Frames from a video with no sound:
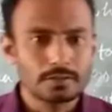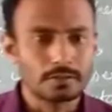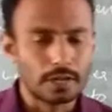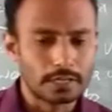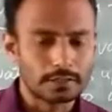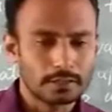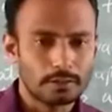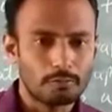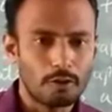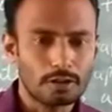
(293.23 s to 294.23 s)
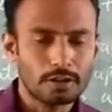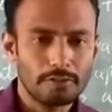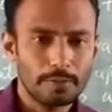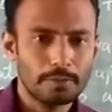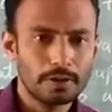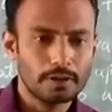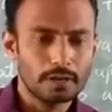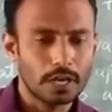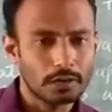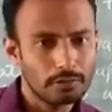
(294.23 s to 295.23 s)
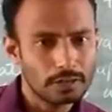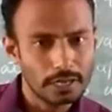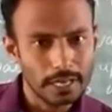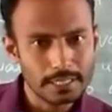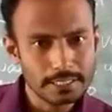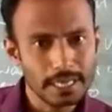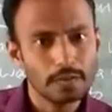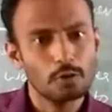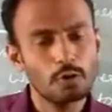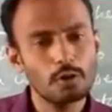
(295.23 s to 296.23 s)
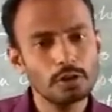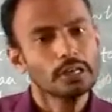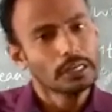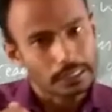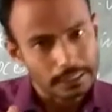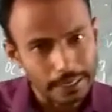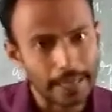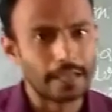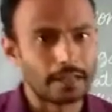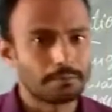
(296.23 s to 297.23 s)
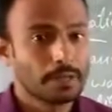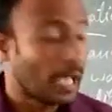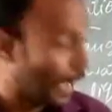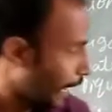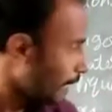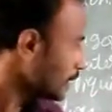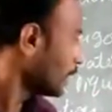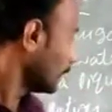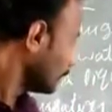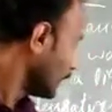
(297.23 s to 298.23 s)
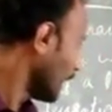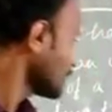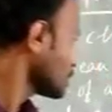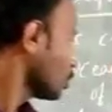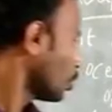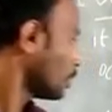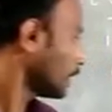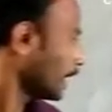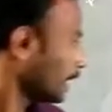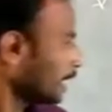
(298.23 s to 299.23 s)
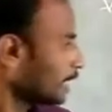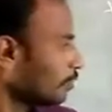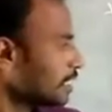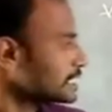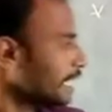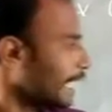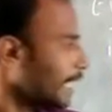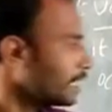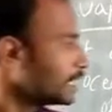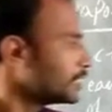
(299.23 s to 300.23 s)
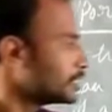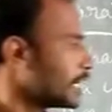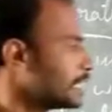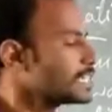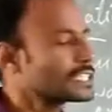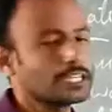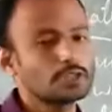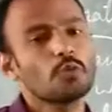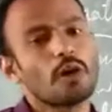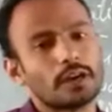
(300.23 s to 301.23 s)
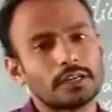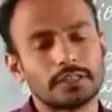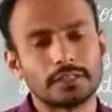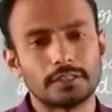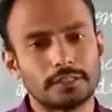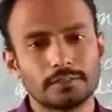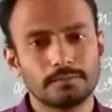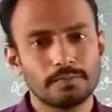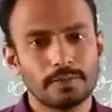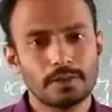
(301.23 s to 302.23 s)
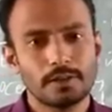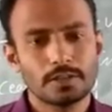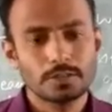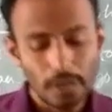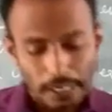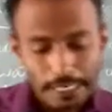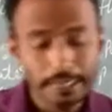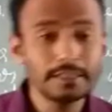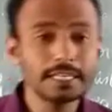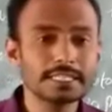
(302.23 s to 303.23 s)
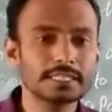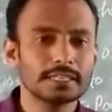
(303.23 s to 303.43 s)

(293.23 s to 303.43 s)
So that water vapor converted as a cold air, and that cold air once again changes into water. So in these